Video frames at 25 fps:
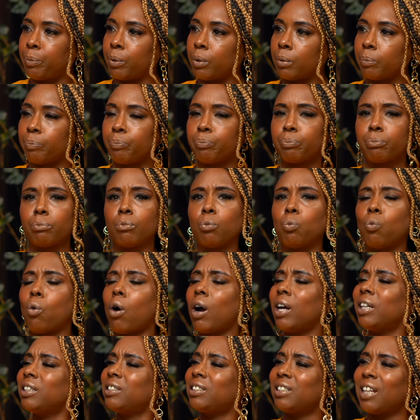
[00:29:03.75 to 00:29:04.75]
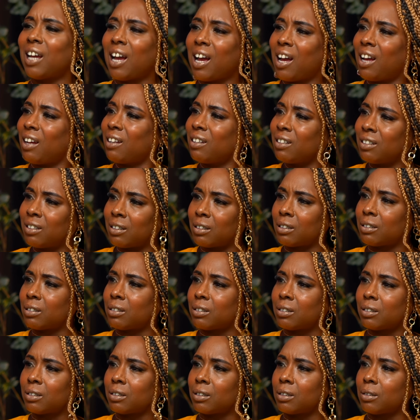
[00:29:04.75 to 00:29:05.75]
Mm. Why is that?
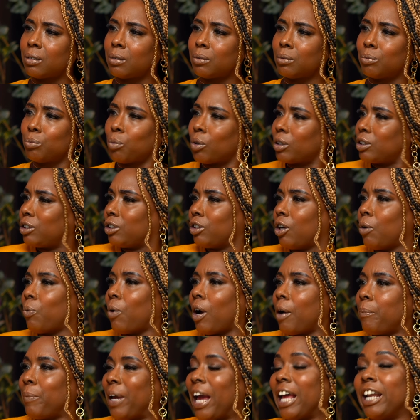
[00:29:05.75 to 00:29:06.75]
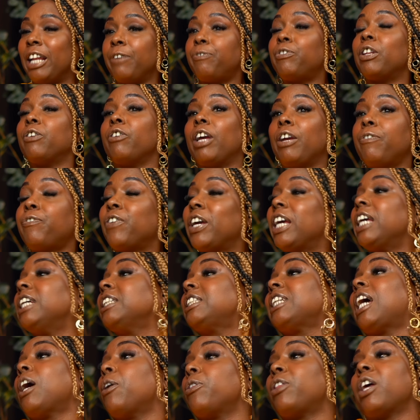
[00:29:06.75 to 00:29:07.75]
Mm. But you know what I mean? And if the, if it
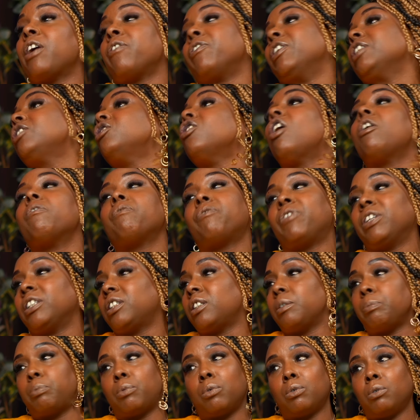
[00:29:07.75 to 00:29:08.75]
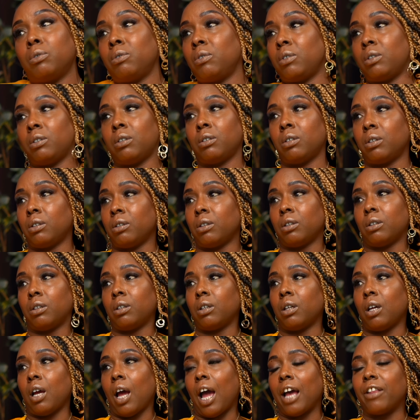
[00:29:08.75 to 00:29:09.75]
is out there, it's not visible. Yeah.
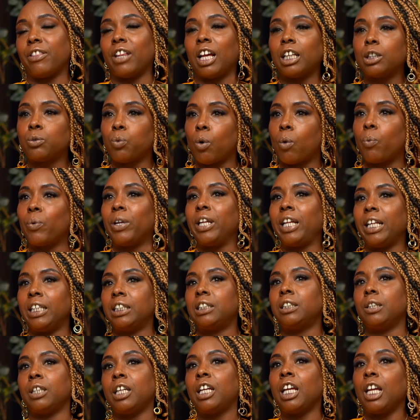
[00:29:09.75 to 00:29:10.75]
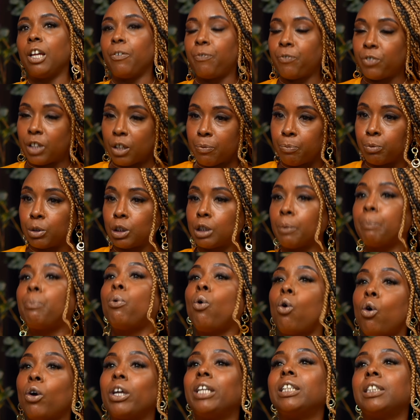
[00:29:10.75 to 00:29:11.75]
And that's what we need to. If the
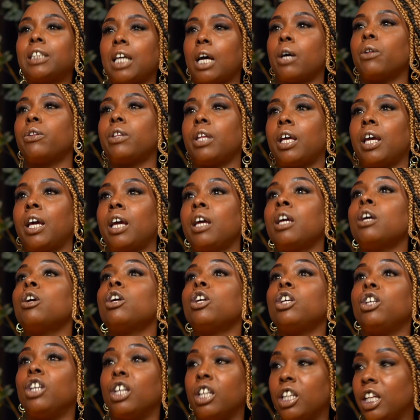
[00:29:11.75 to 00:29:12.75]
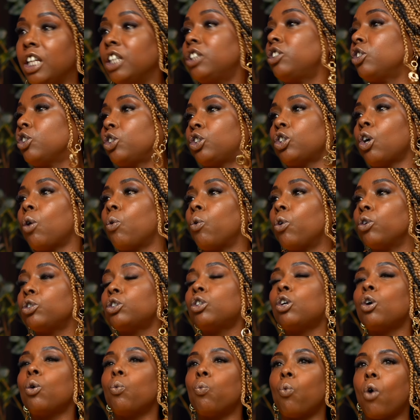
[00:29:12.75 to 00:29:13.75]
support is out there, you need to show
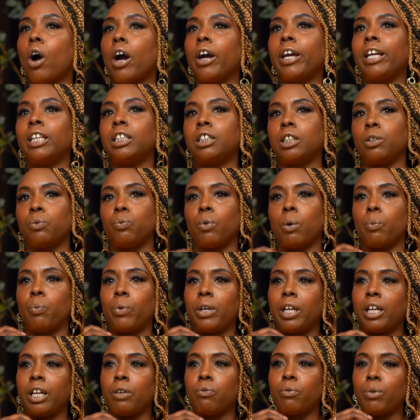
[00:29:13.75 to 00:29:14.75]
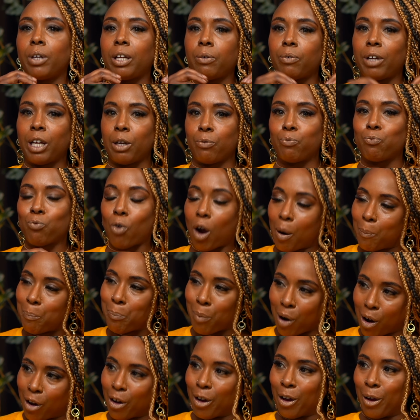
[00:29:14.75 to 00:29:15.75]
us. Why is it when we hit
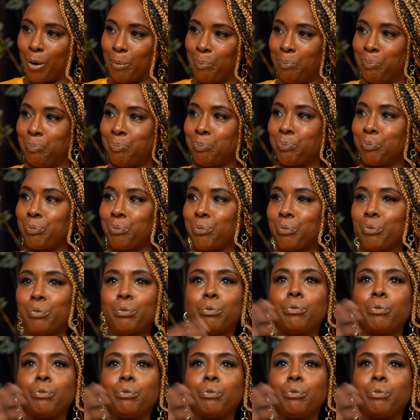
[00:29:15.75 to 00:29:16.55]
rock bottom? Yeah.